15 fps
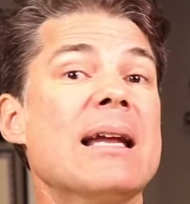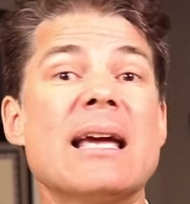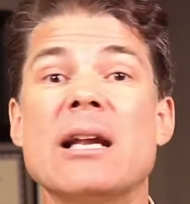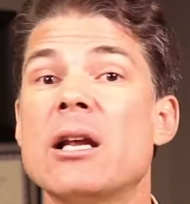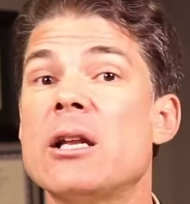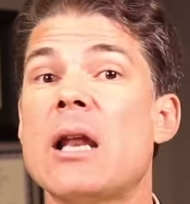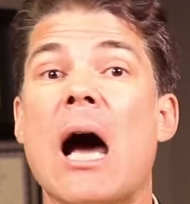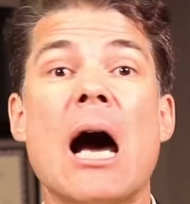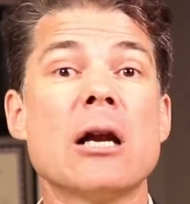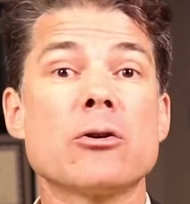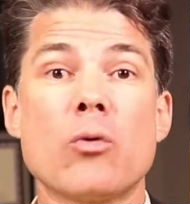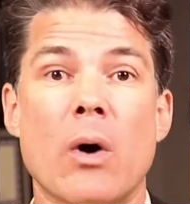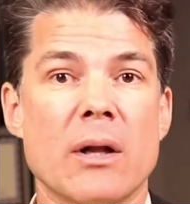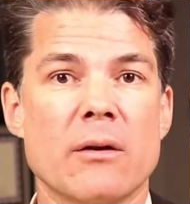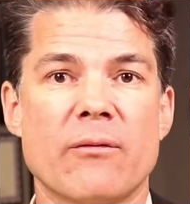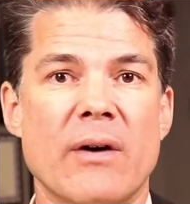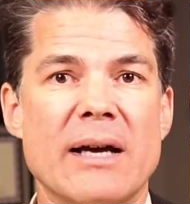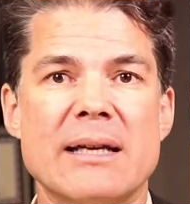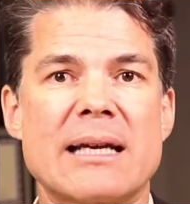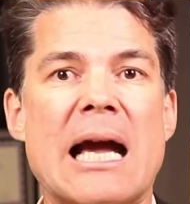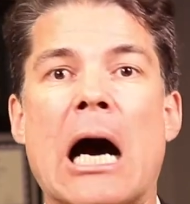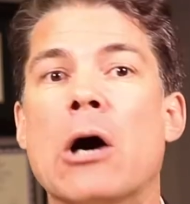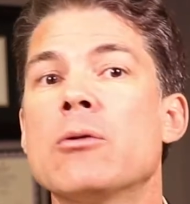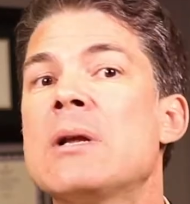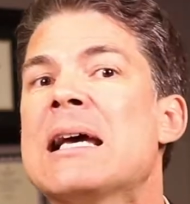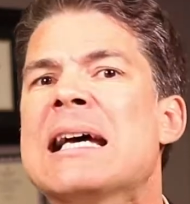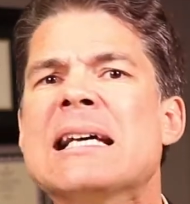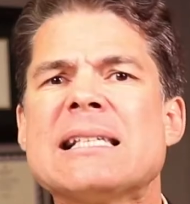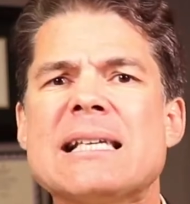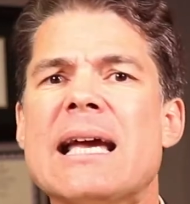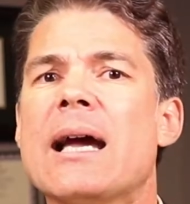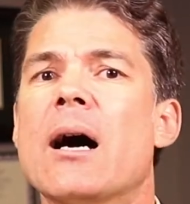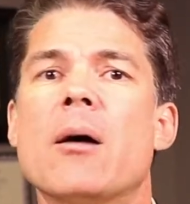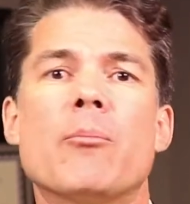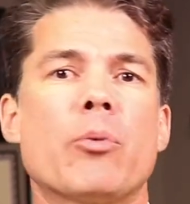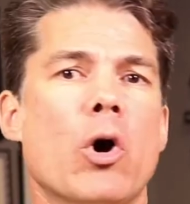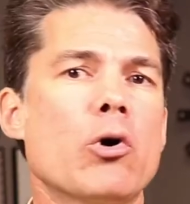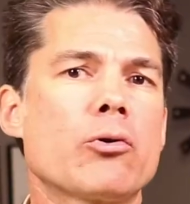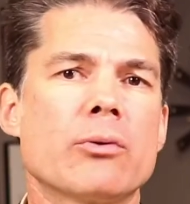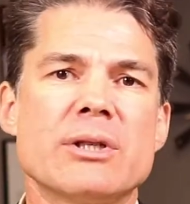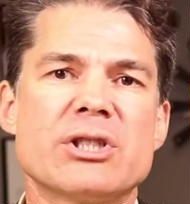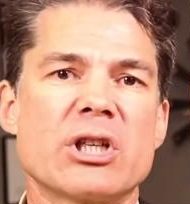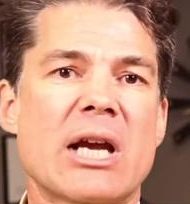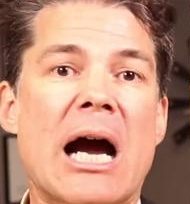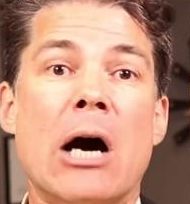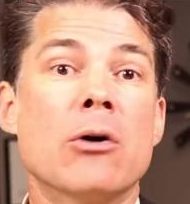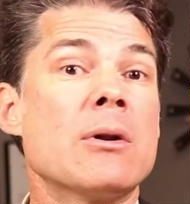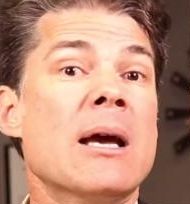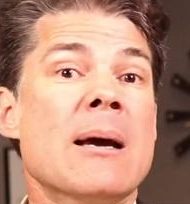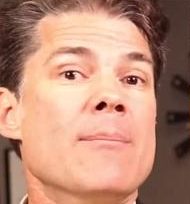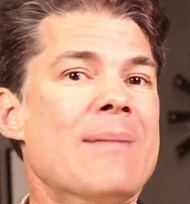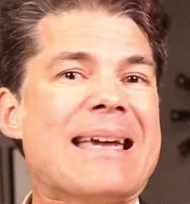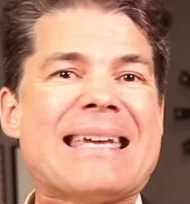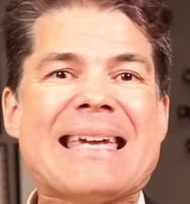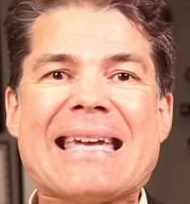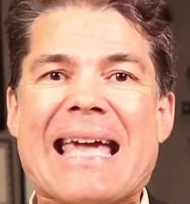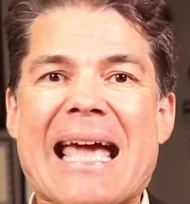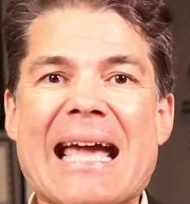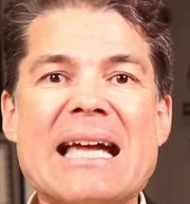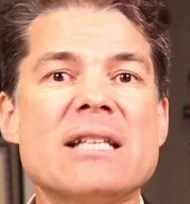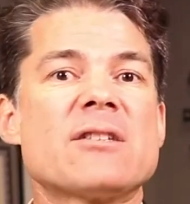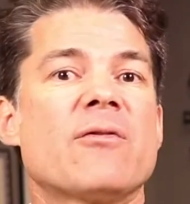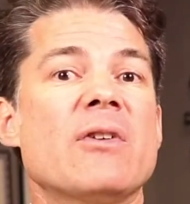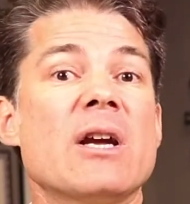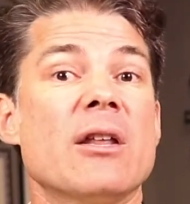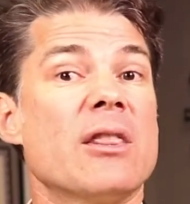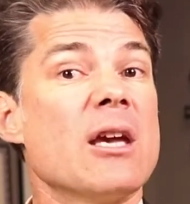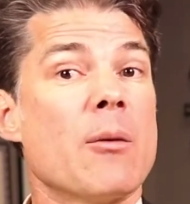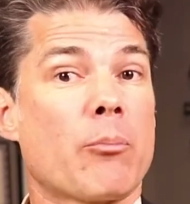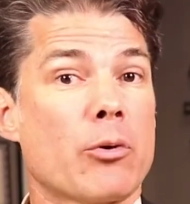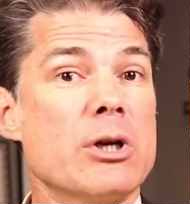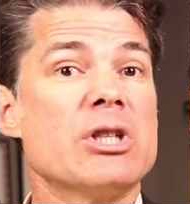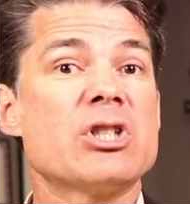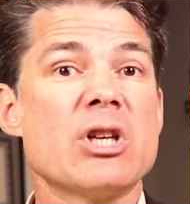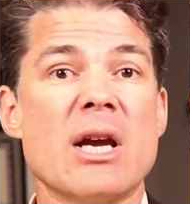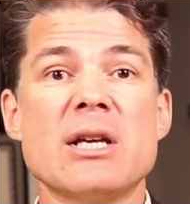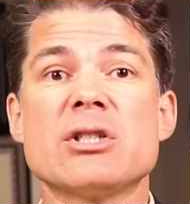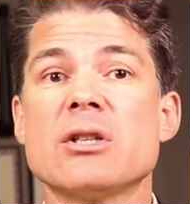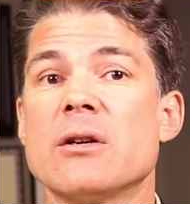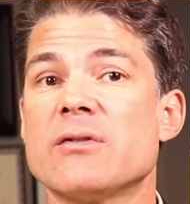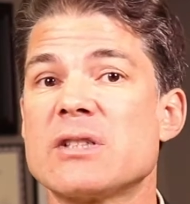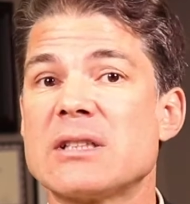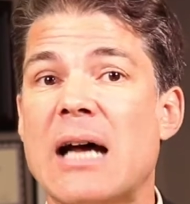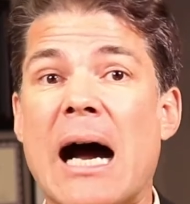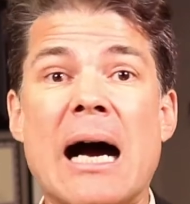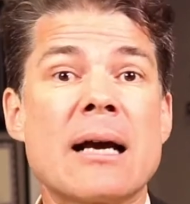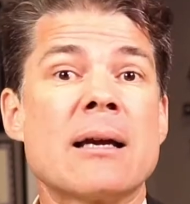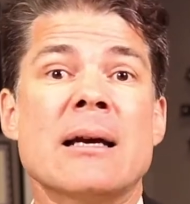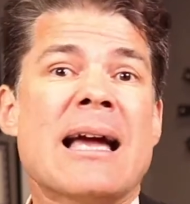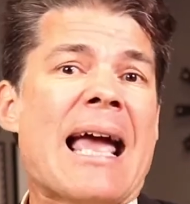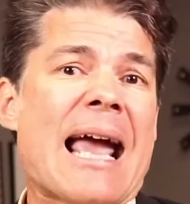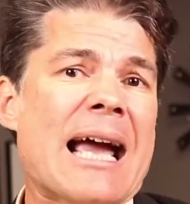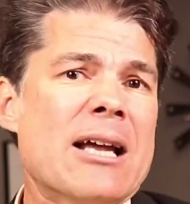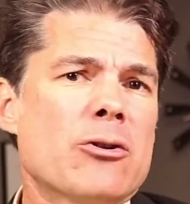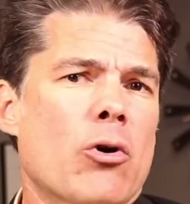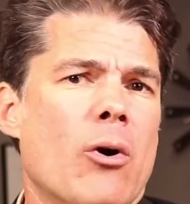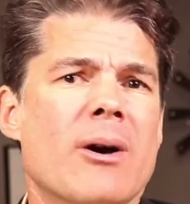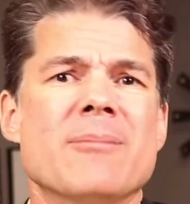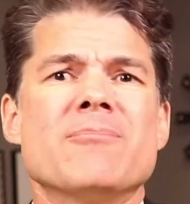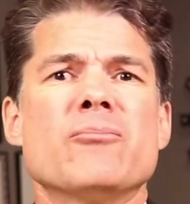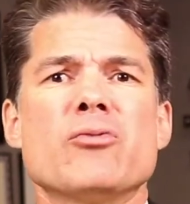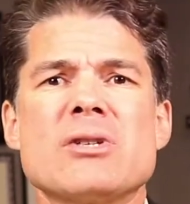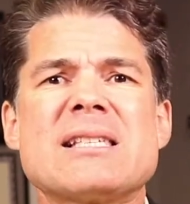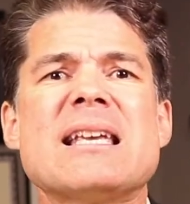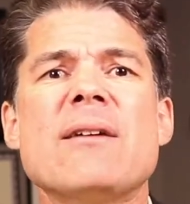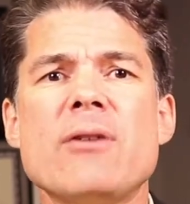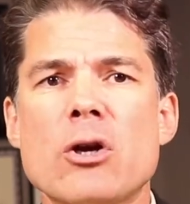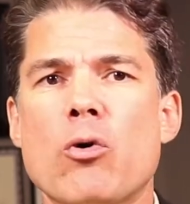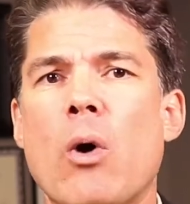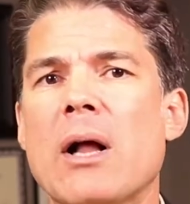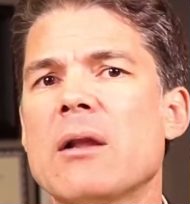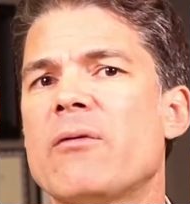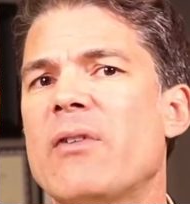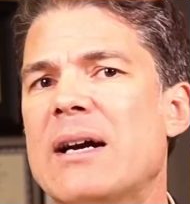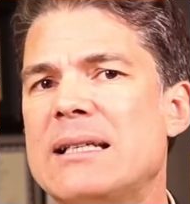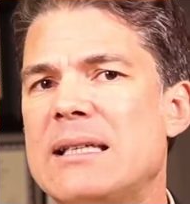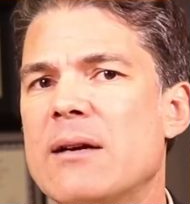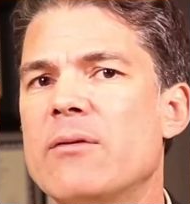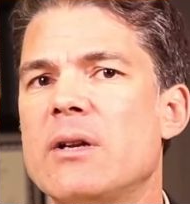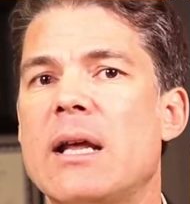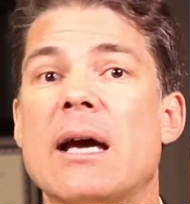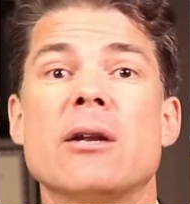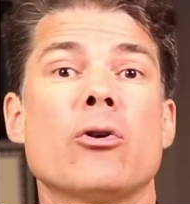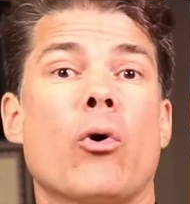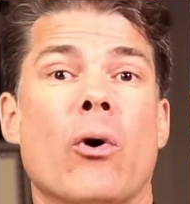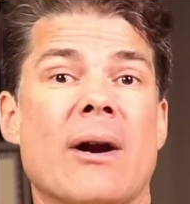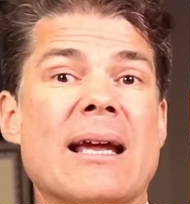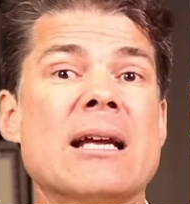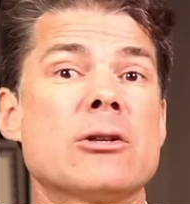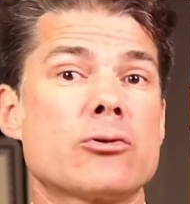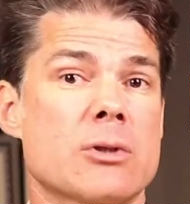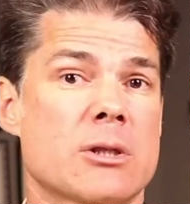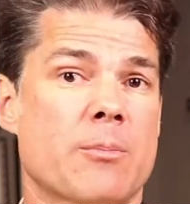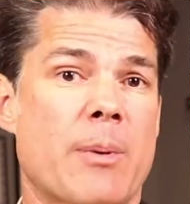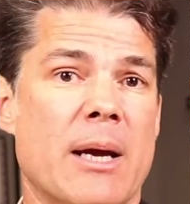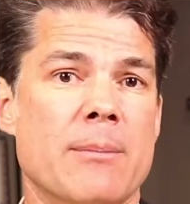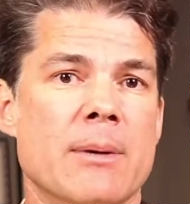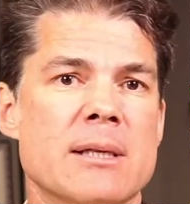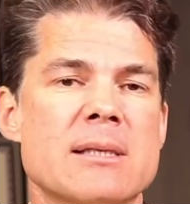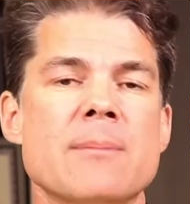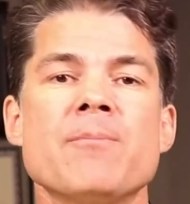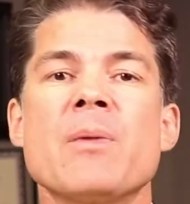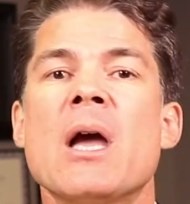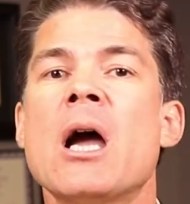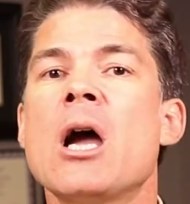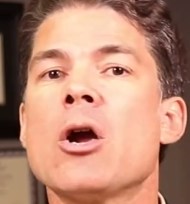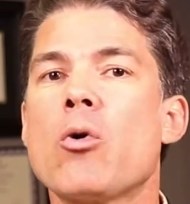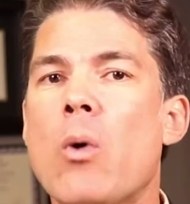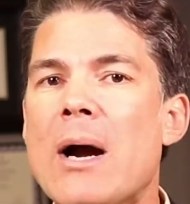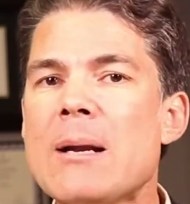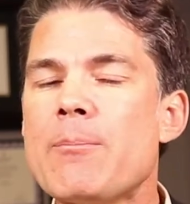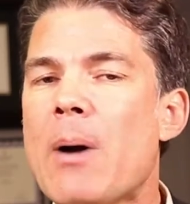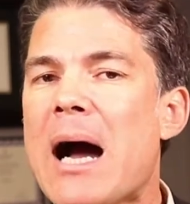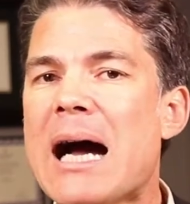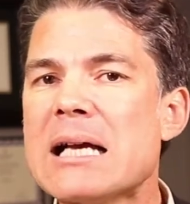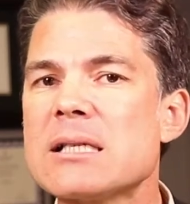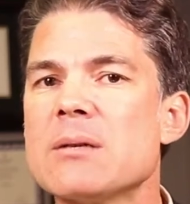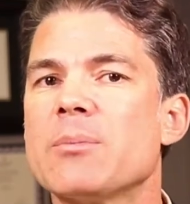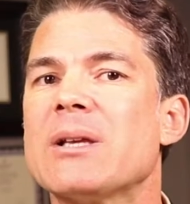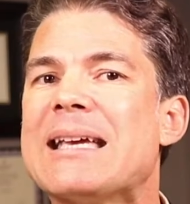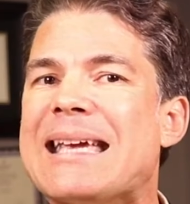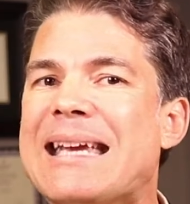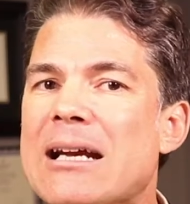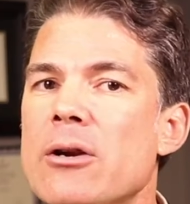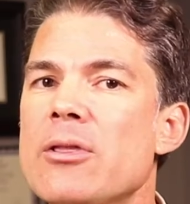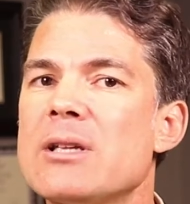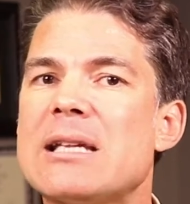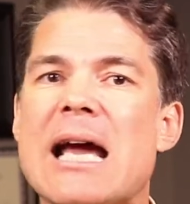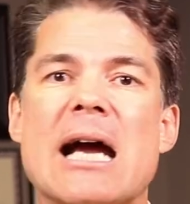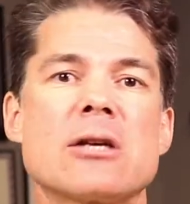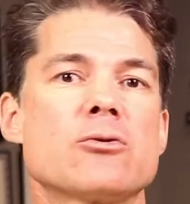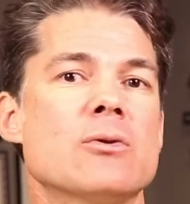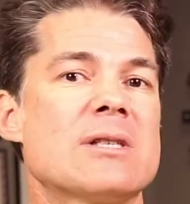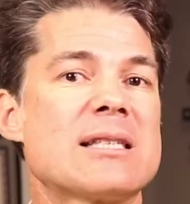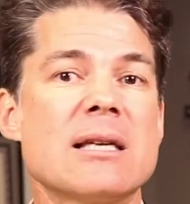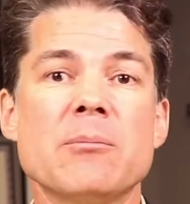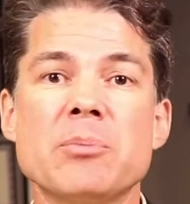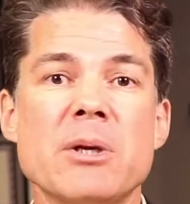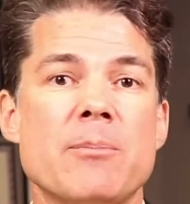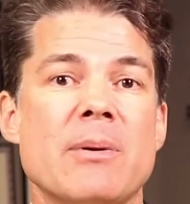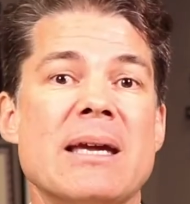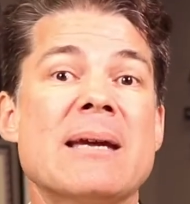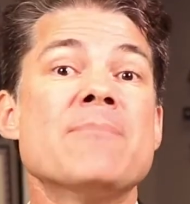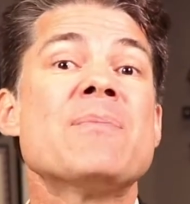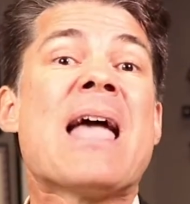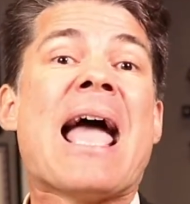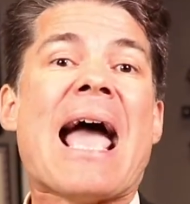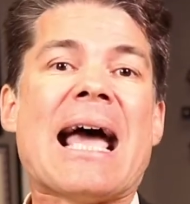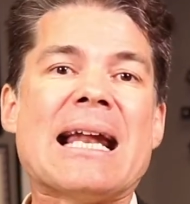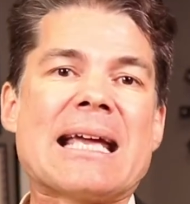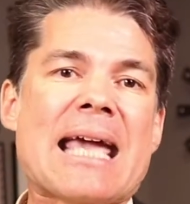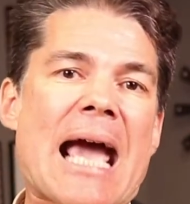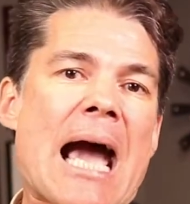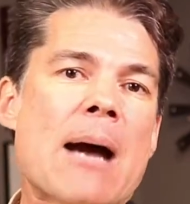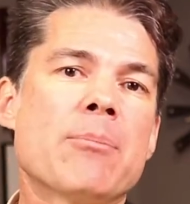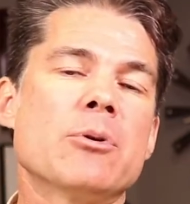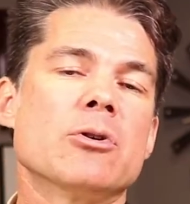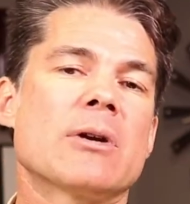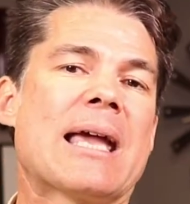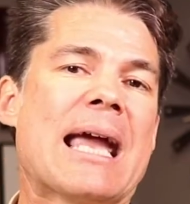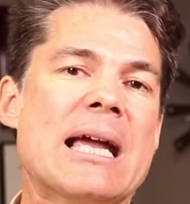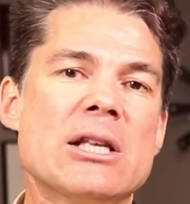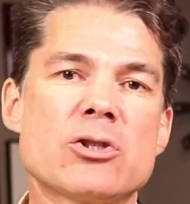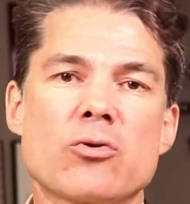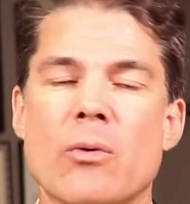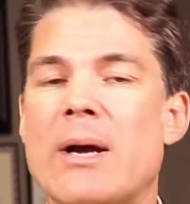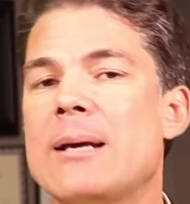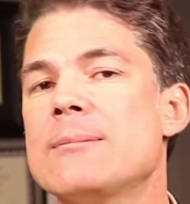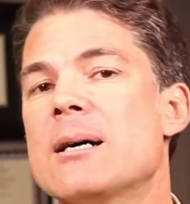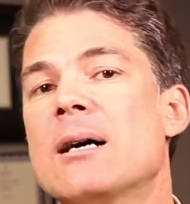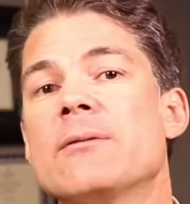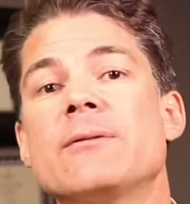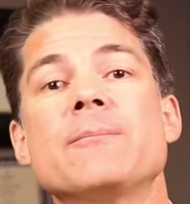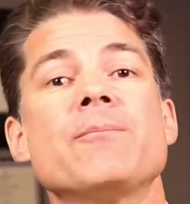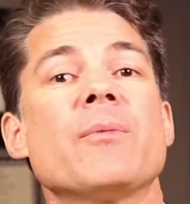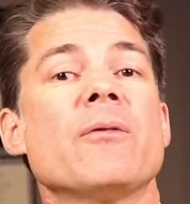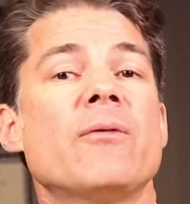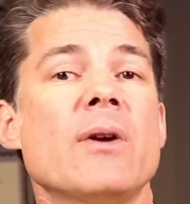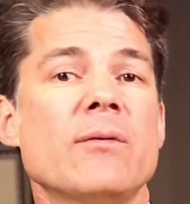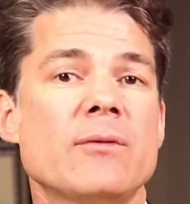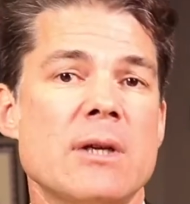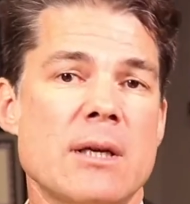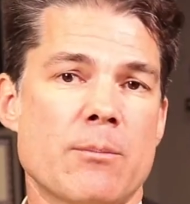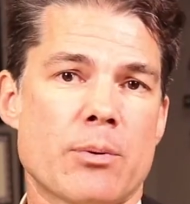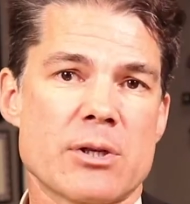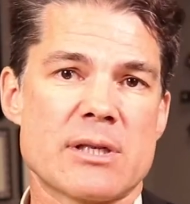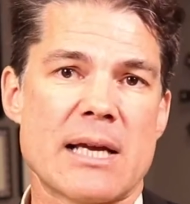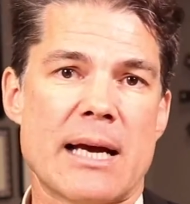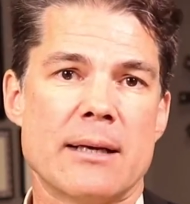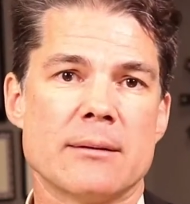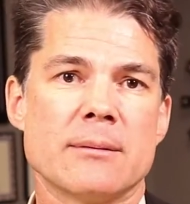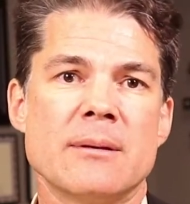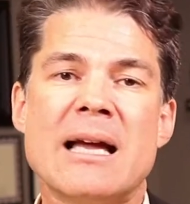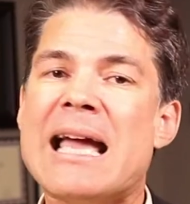in a non-qualified account, say a brokerage account, making gains via the appreciation of stock and/or receiving qualified dividend or interest payments, quite possibly here the tax would simply be at a capital gains rate of 15%.